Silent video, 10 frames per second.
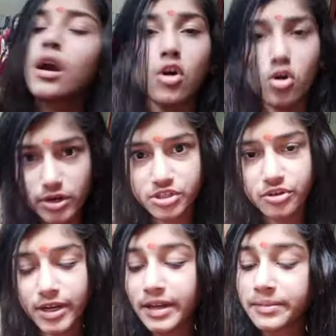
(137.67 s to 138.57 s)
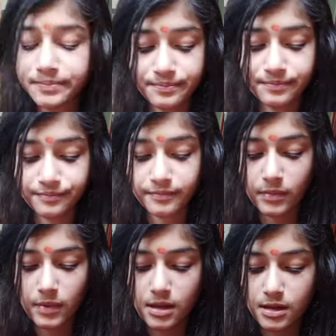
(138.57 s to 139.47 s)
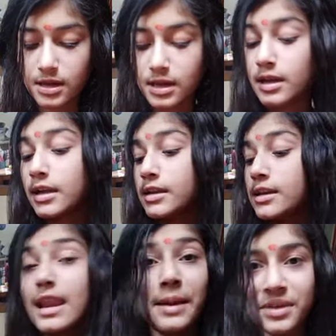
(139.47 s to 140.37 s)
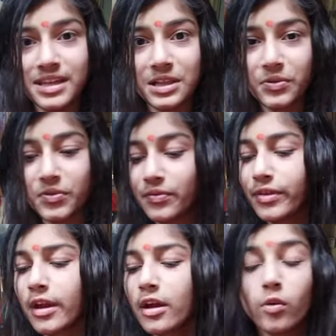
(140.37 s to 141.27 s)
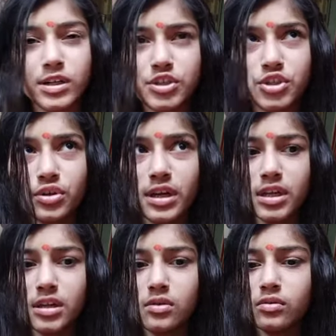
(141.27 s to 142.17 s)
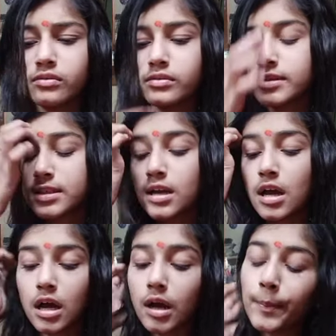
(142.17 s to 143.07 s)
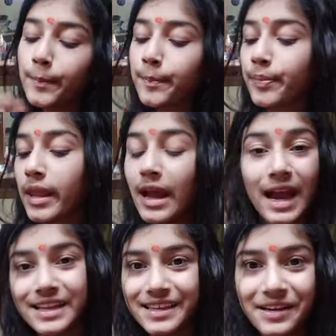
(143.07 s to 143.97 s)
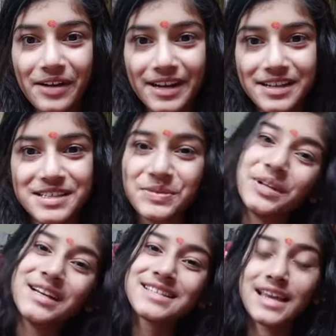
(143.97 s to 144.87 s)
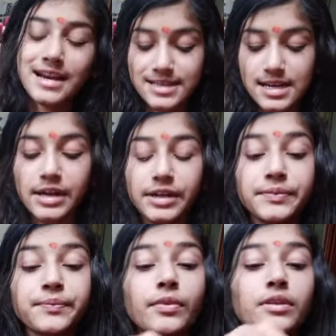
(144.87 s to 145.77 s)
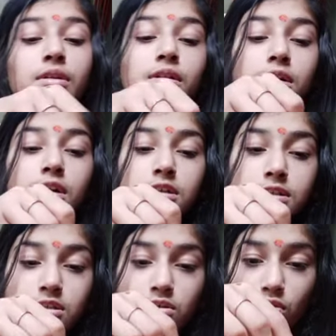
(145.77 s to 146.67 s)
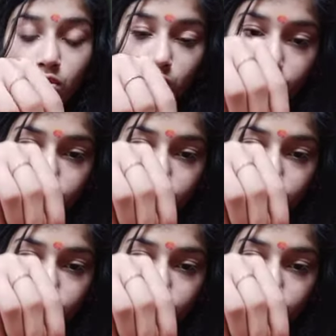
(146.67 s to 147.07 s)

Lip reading: orange red, and lemon yellow. What should I use? I think red. So let's get started. So